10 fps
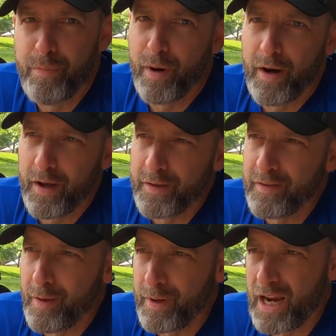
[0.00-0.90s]
But
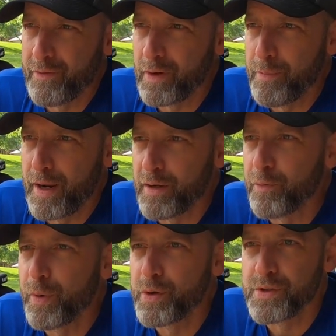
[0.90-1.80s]
I'm kind of a
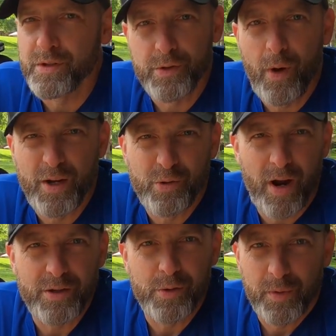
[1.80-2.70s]
competitive person, so I
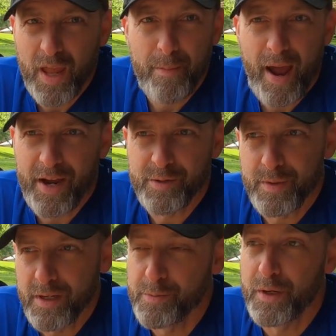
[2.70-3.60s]
try to. When they pass
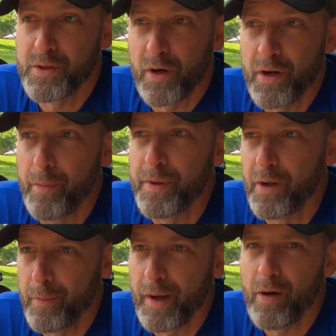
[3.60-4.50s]
me, especially on an
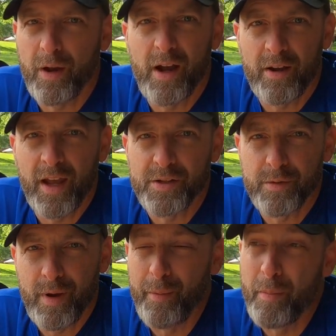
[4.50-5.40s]
uphill, I'm like, okay, I'll catch
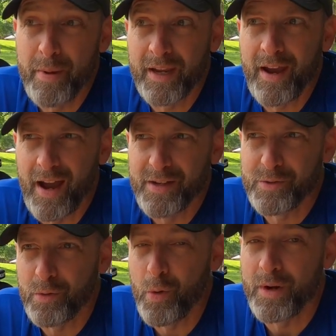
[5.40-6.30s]
them. I'm a big guy,
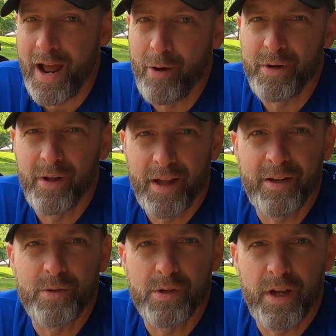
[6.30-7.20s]
so going downhill, I
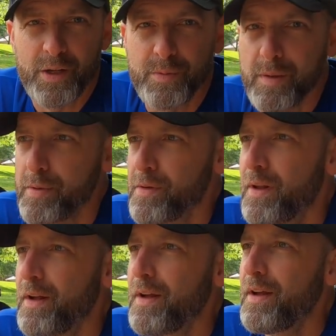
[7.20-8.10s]
can usually catch people,
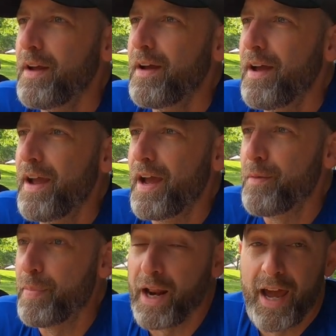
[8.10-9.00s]

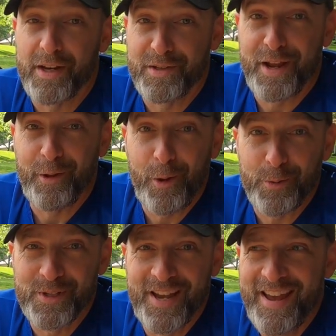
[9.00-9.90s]
but I got to stay
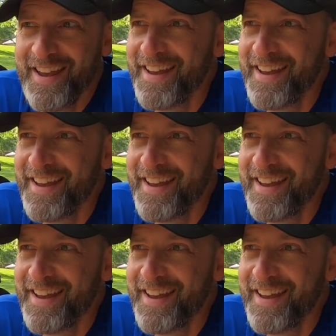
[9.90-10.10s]
close.